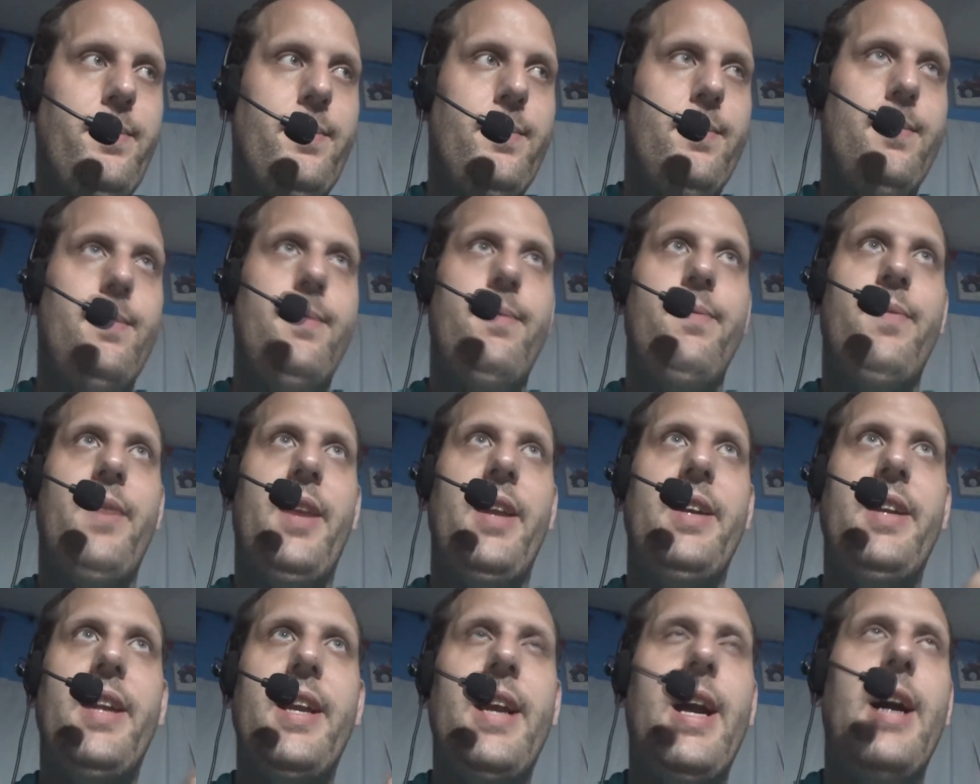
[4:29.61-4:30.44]
They got into
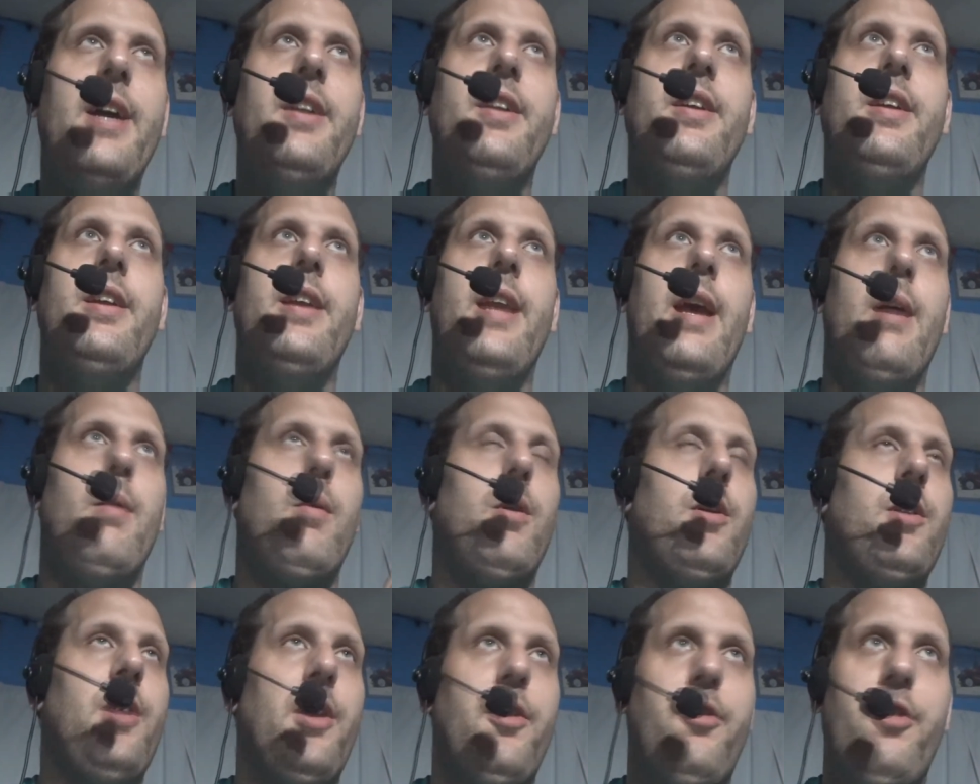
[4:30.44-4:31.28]
the network, they shut
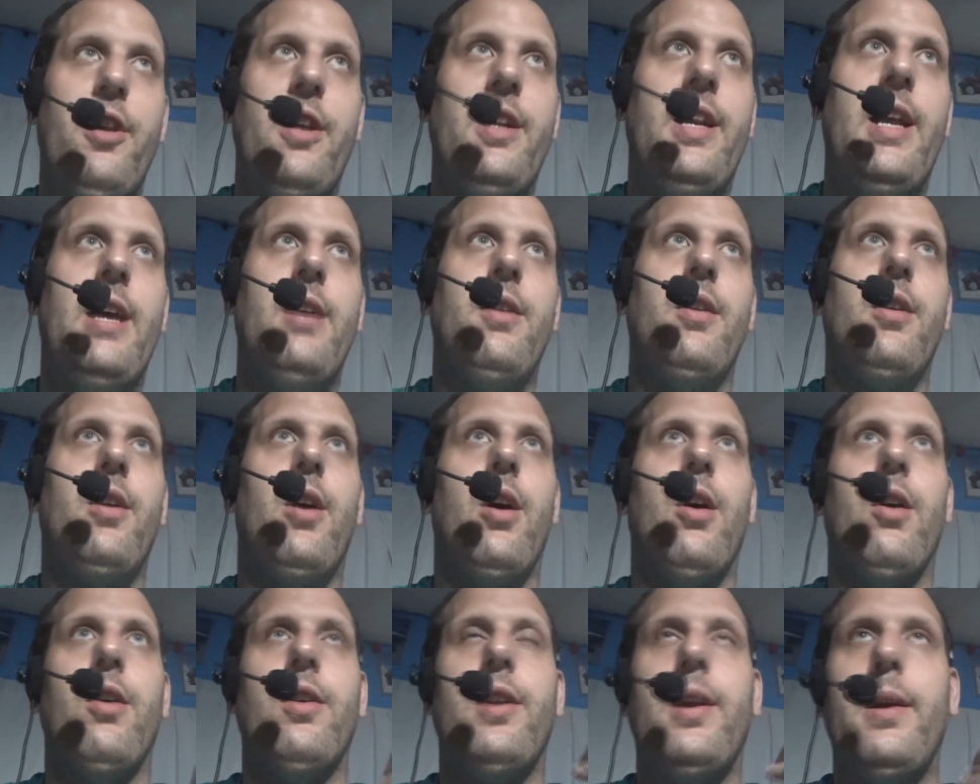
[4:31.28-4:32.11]
down the car, they
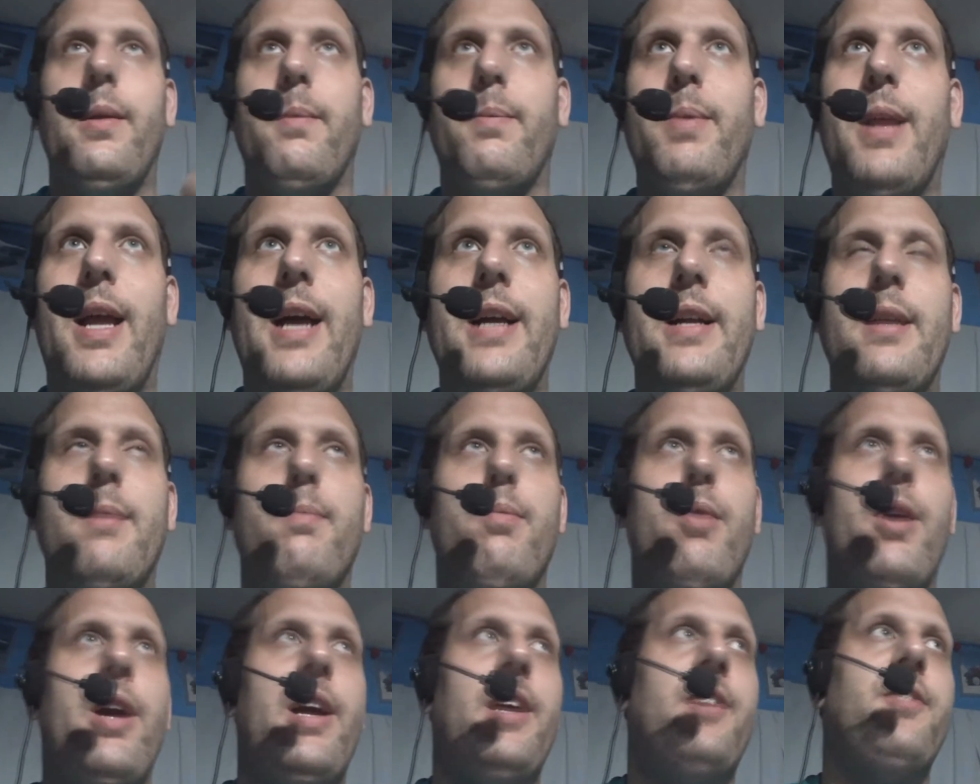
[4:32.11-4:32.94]
applied the brakes,
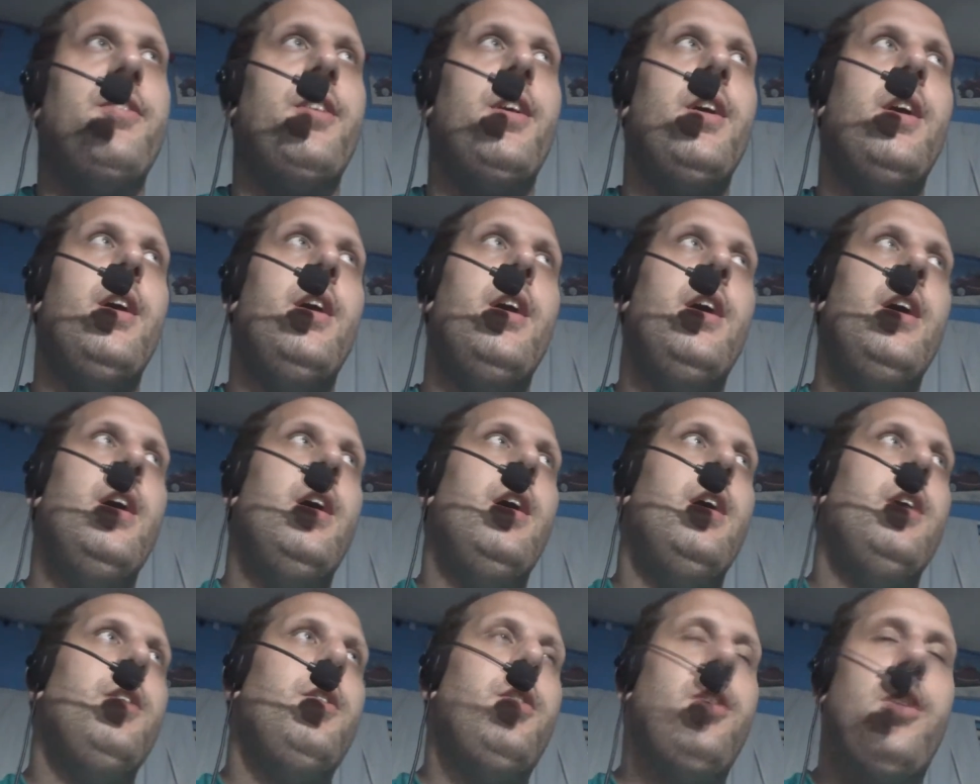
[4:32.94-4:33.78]
took
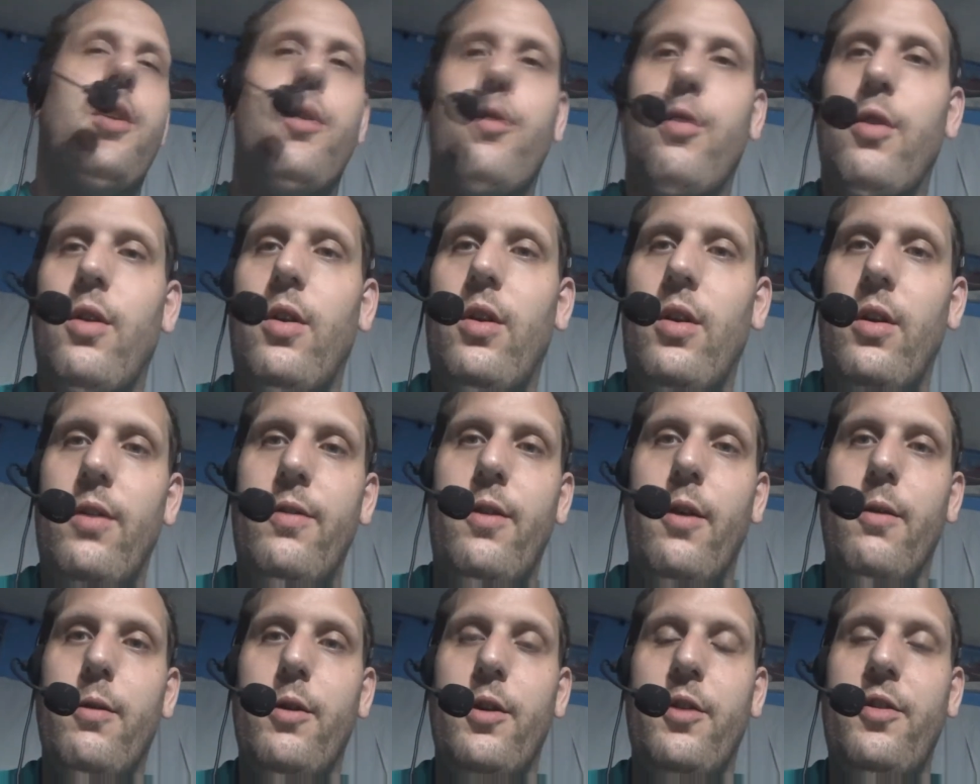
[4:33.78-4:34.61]
control over the
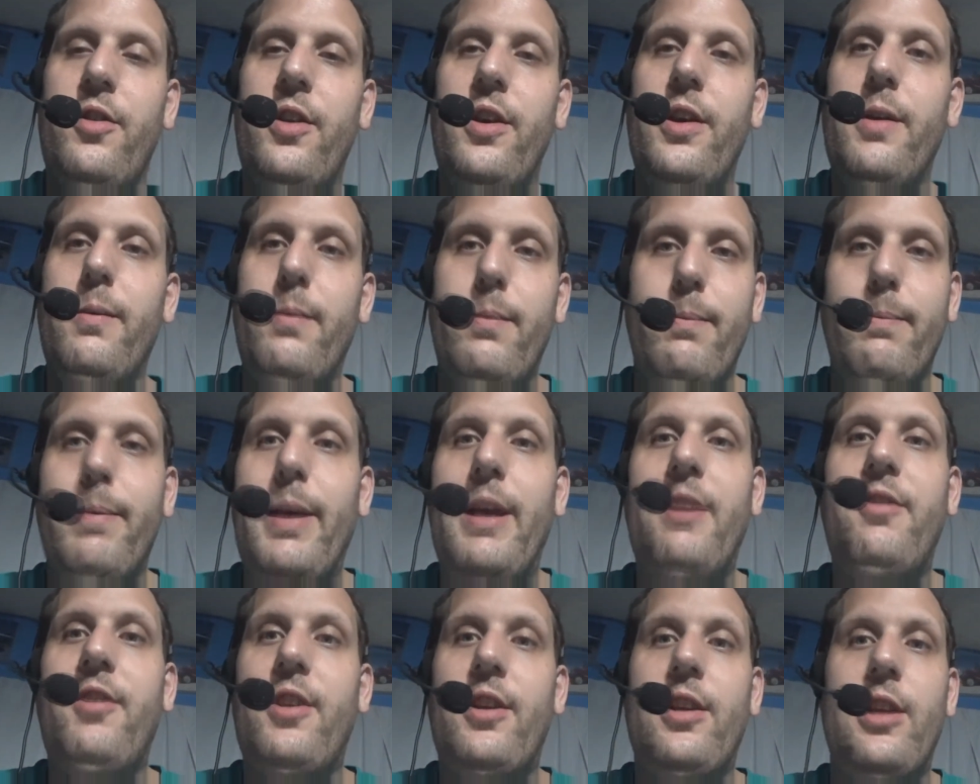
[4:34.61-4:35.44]
thing. Basically, you
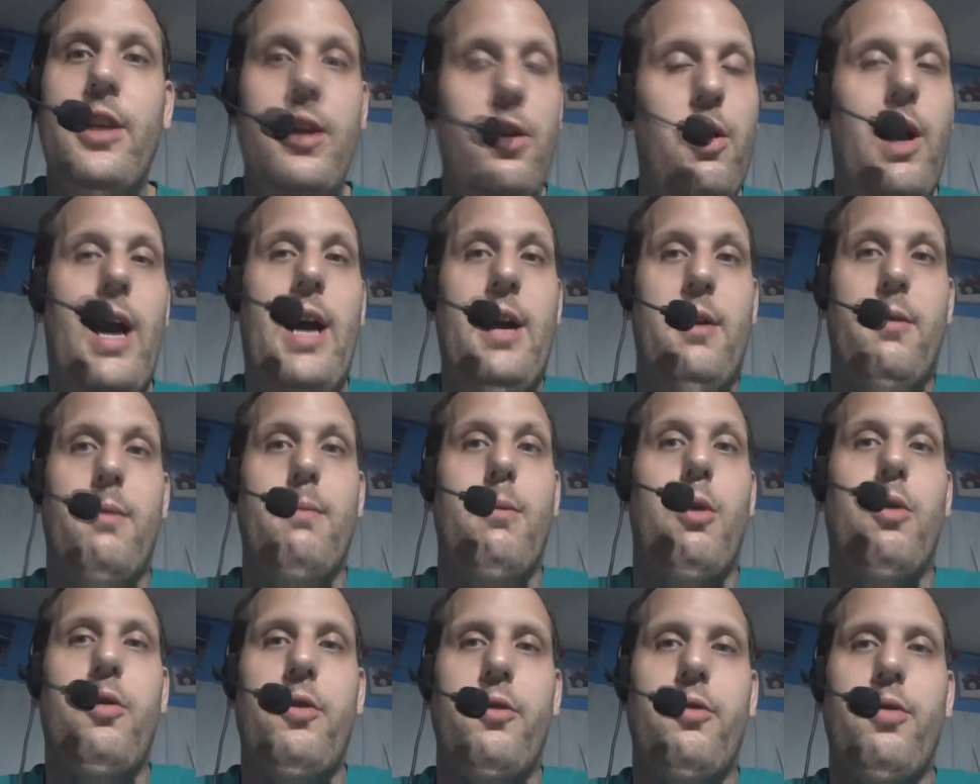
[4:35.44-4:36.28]
had a remote control
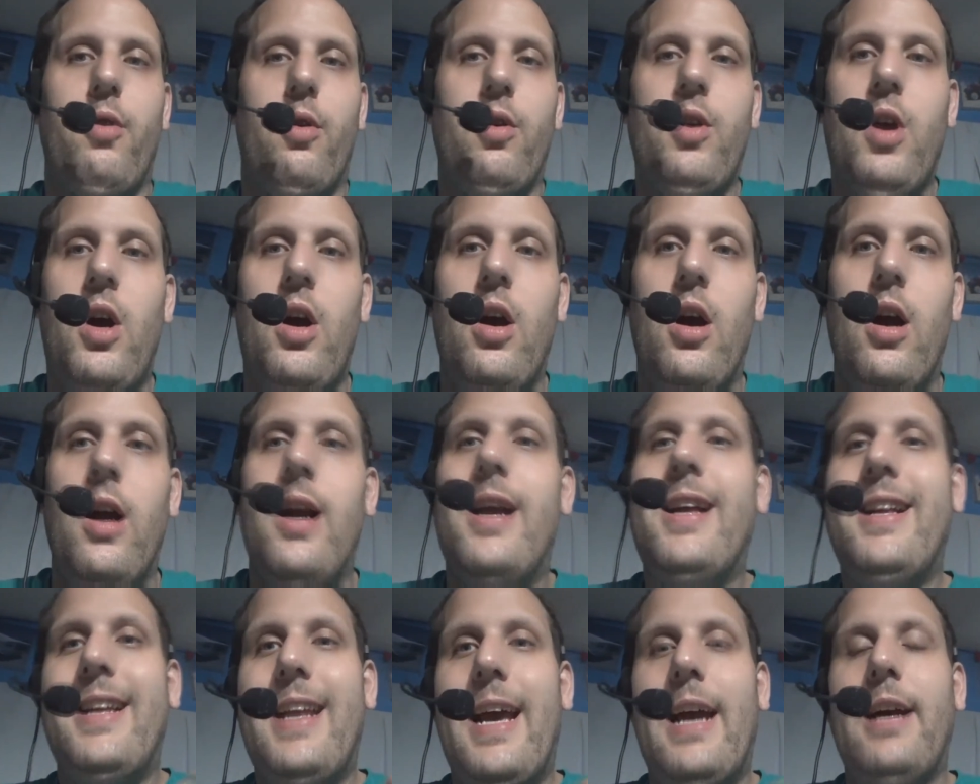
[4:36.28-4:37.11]
car.
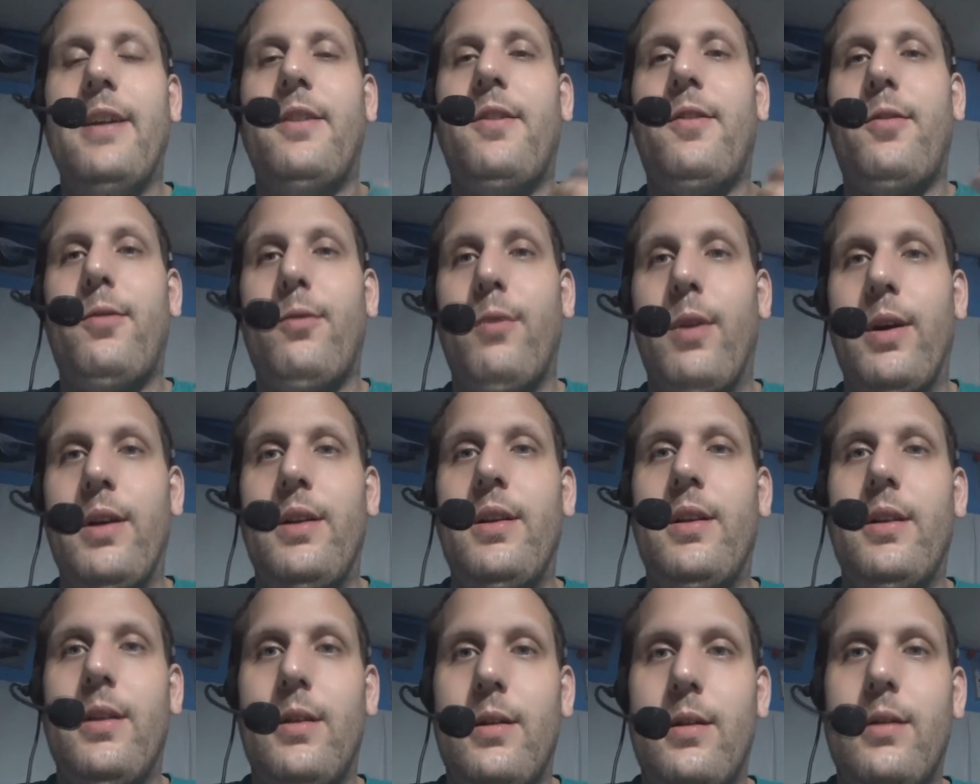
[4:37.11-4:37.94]
That's what
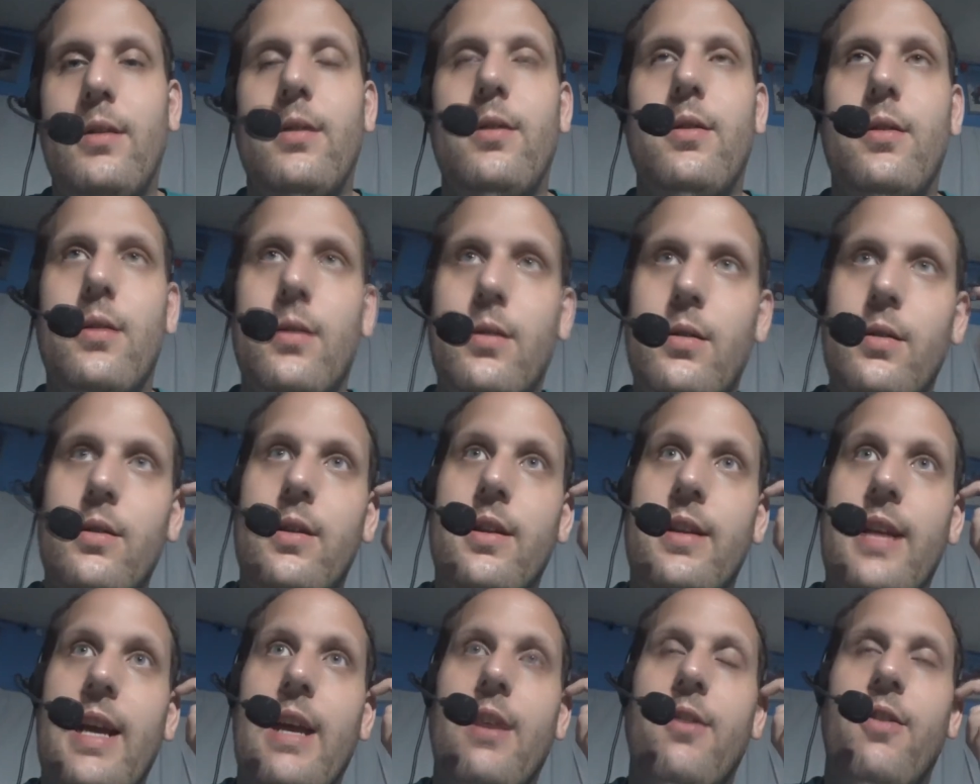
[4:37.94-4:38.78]
the downside
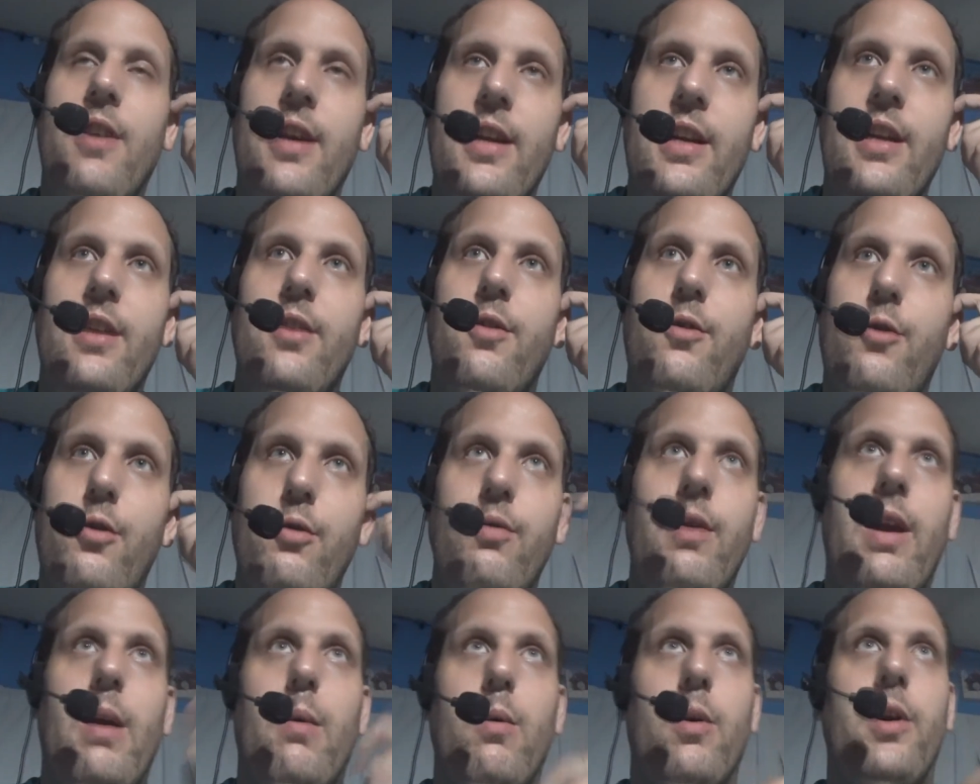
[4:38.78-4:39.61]
is to
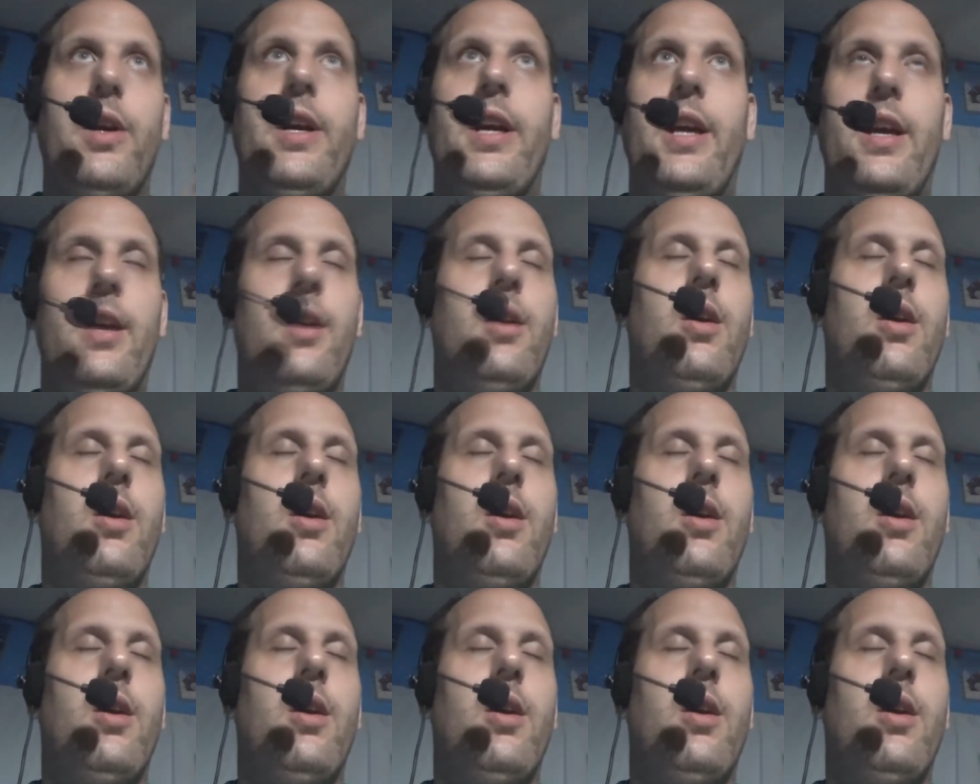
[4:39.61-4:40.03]
networking in cars.